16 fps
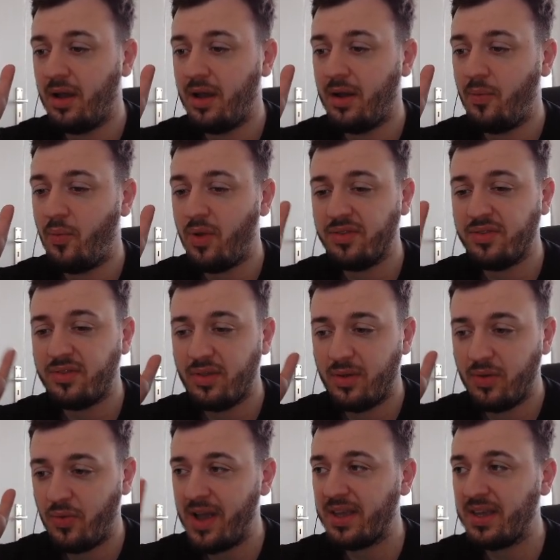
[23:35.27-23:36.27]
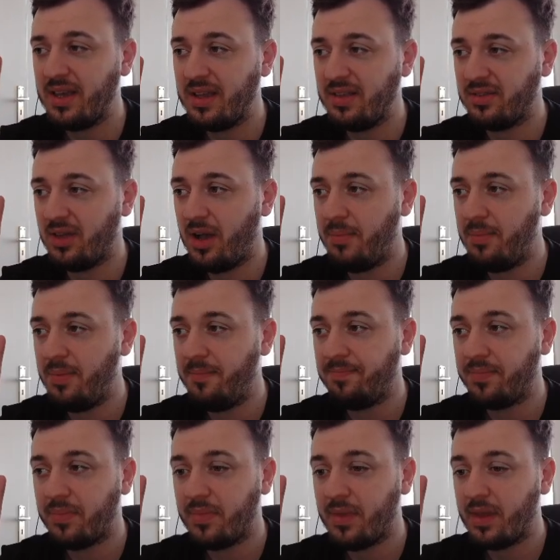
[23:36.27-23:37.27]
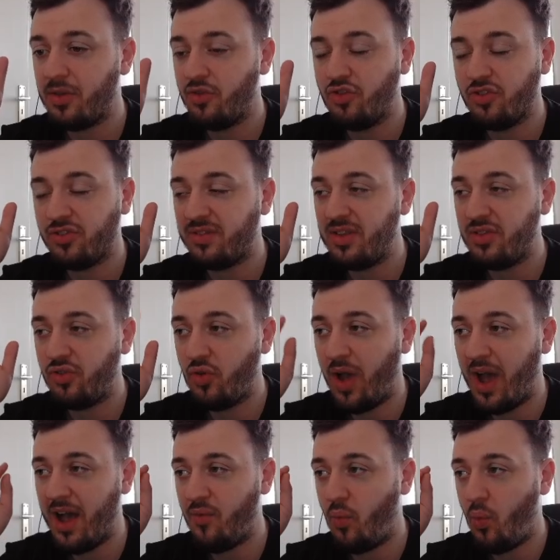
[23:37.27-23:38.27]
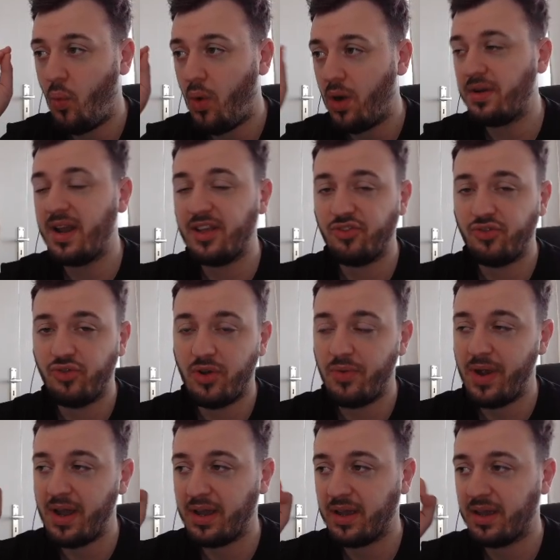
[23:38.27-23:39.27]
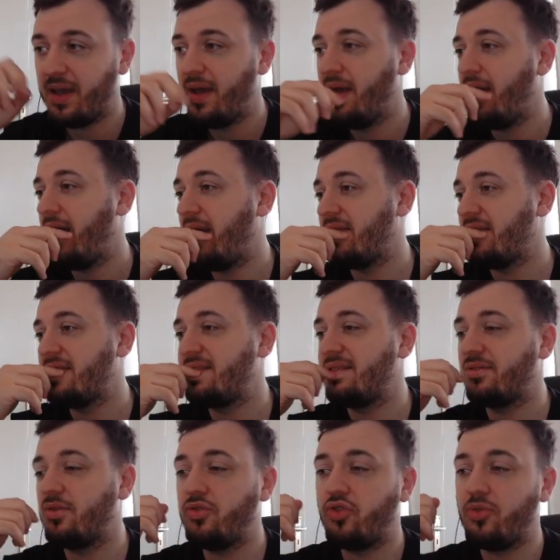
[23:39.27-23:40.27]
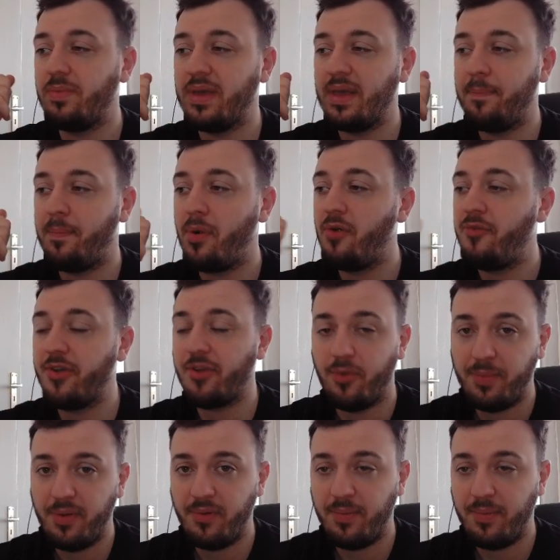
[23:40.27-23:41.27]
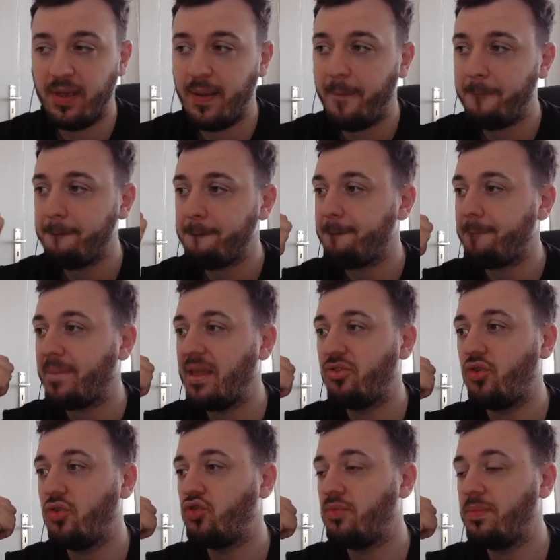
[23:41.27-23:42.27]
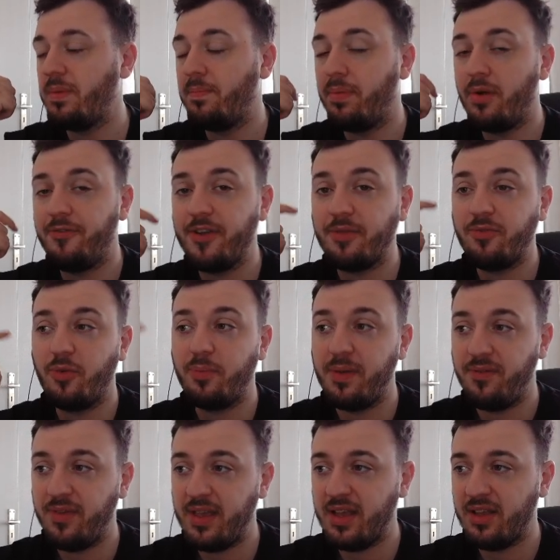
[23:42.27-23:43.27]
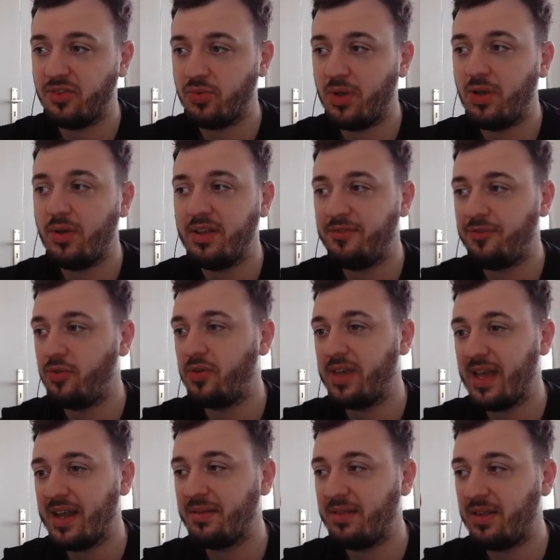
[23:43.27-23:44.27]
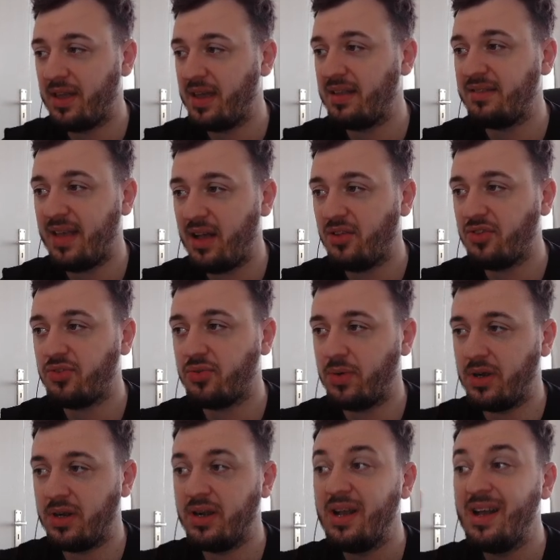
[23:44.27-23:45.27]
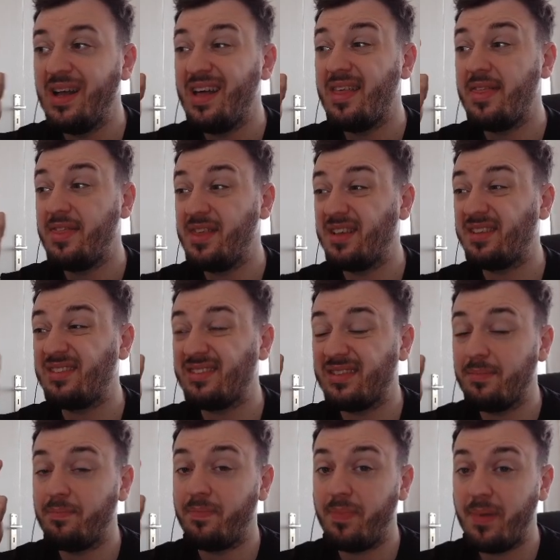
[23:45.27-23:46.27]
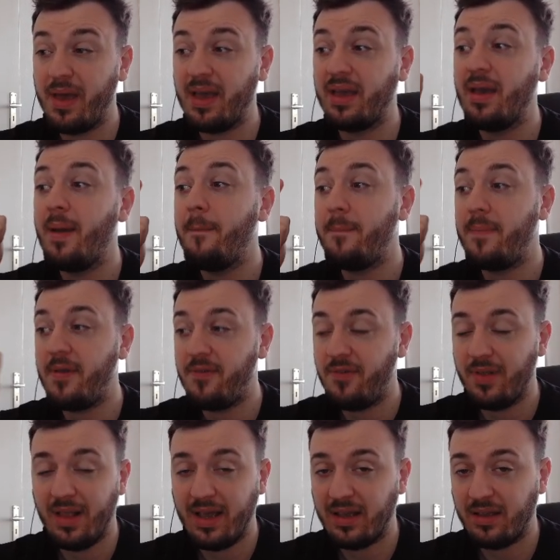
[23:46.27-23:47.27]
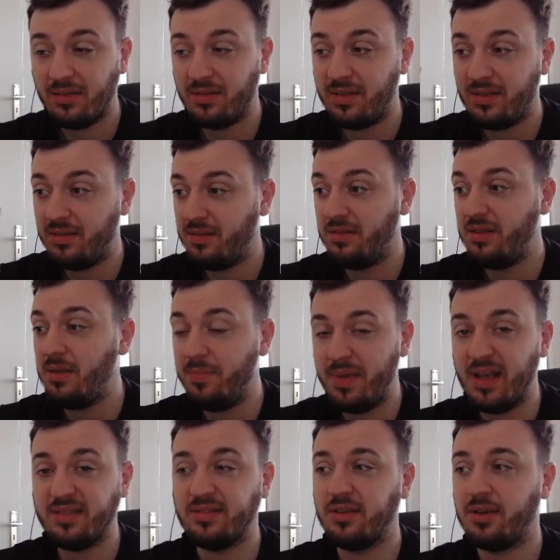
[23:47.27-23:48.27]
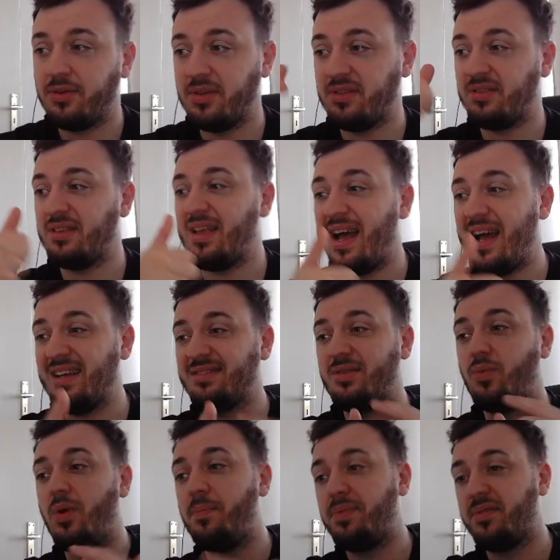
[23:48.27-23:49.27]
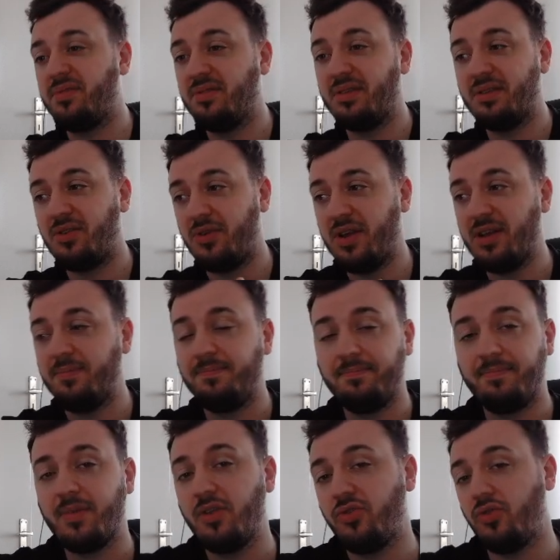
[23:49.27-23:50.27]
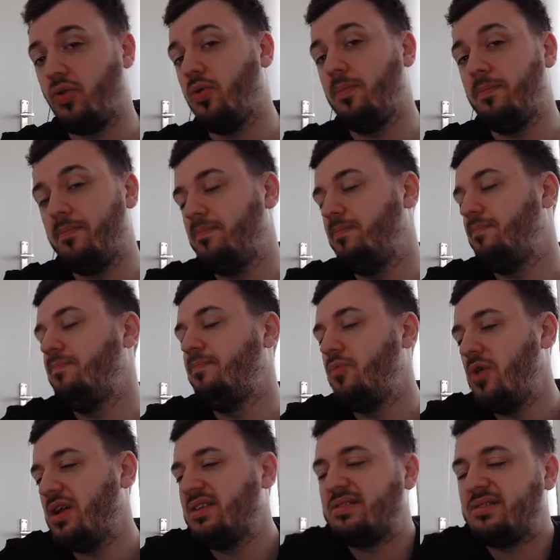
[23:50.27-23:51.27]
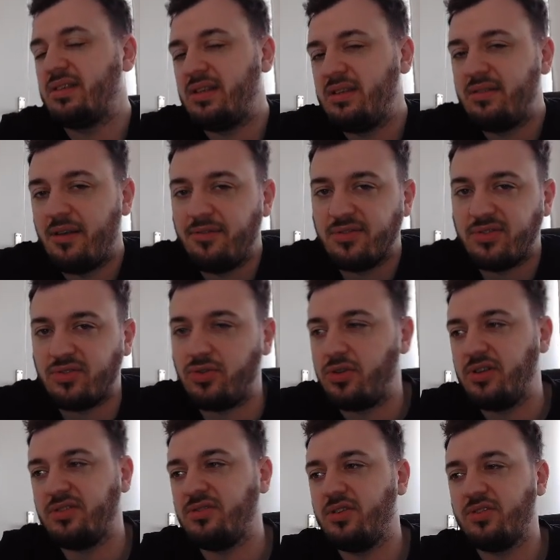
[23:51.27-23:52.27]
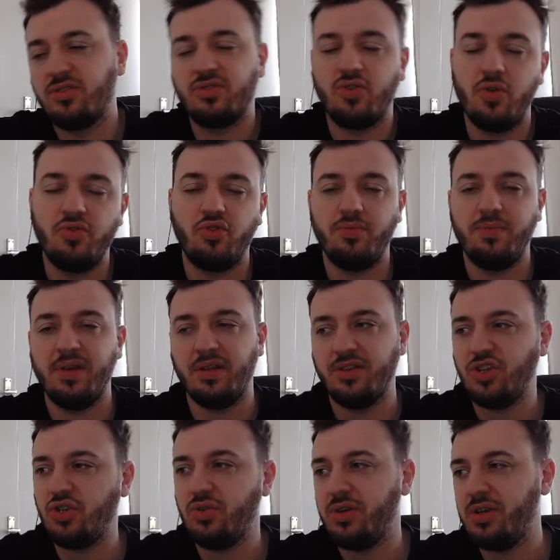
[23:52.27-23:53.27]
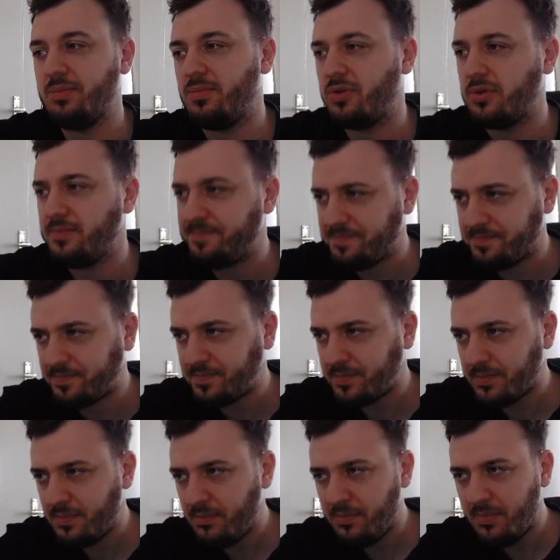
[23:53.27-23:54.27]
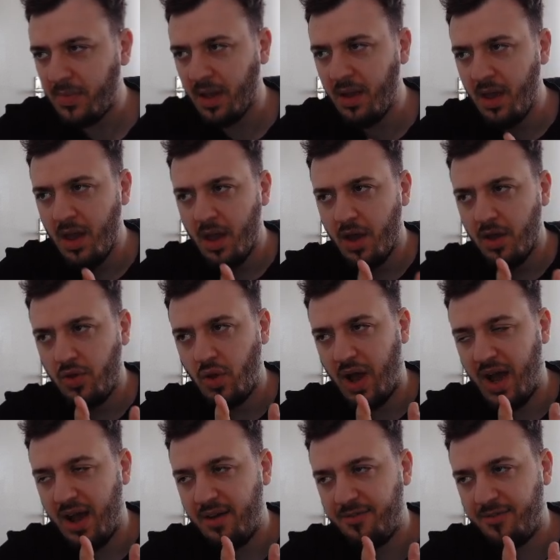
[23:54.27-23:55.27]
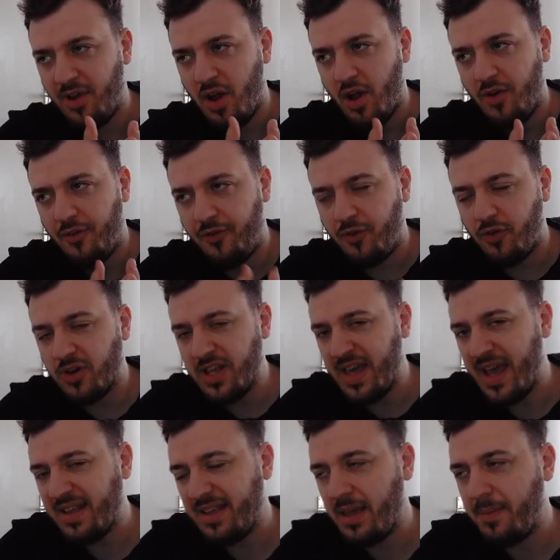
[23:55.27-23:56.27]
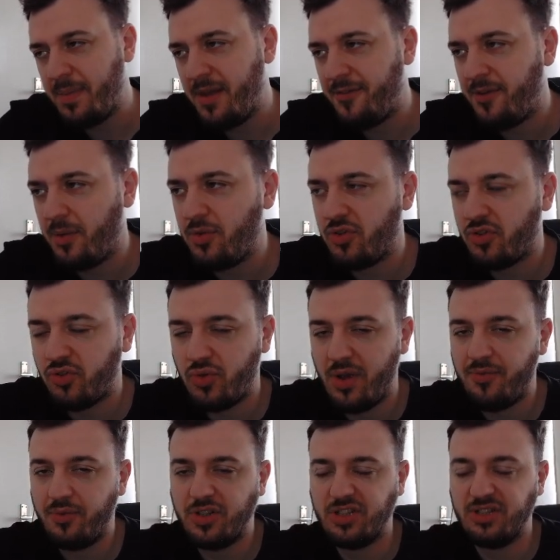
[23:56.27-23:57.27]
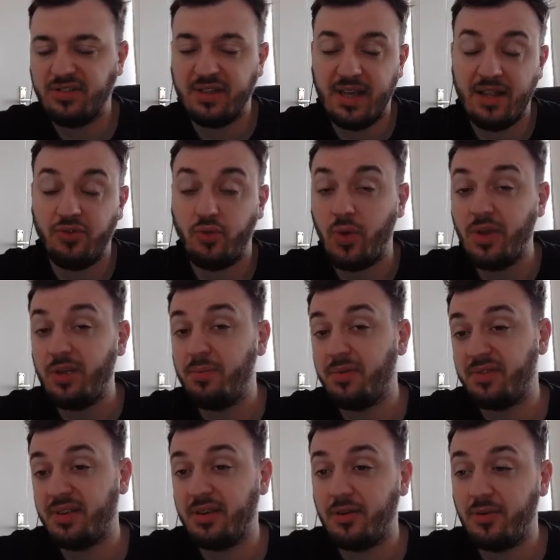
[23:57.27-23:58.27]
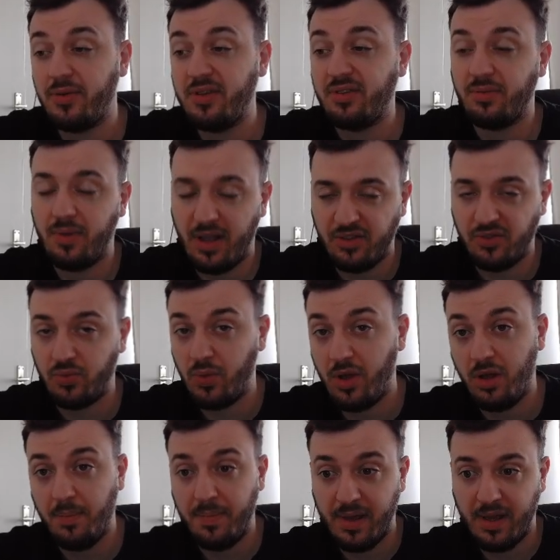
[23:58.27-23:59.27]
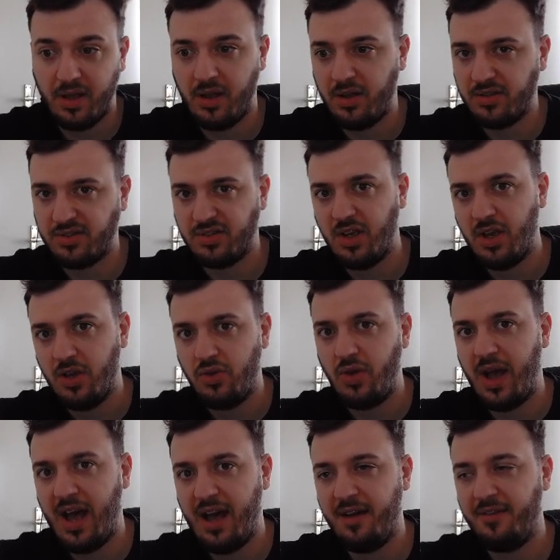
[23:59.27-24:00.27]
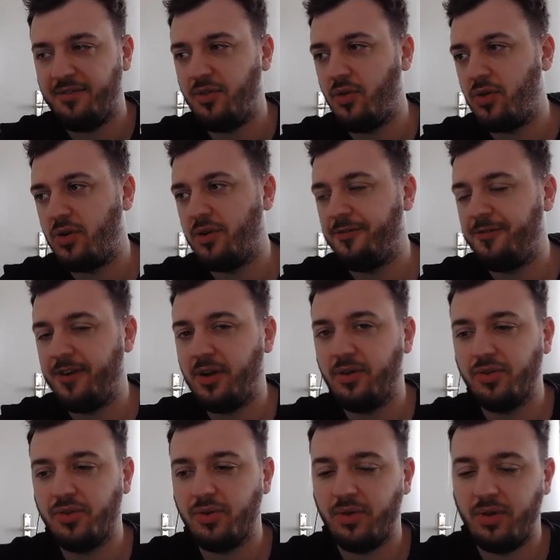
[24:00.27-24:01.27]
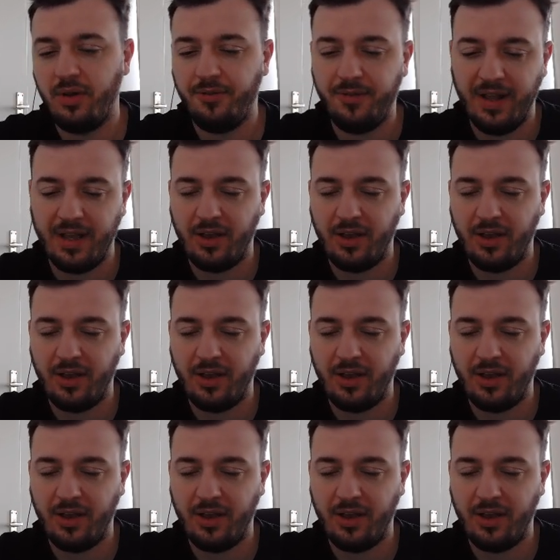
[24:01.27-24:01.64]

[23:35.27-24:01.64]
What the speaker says: Once ranking is up, you just need to have 1 extra rank, and this is going to be perfect for PvP. It's going to be perfect for PvE as well if you get the hits elsewhere. This is a big DPS increase. It has the 1% crit, so realistically Devil's Sword is not going to be an issue anymore. You have 48 AP from your strength, which is again 20% increase as well because you have your feral, like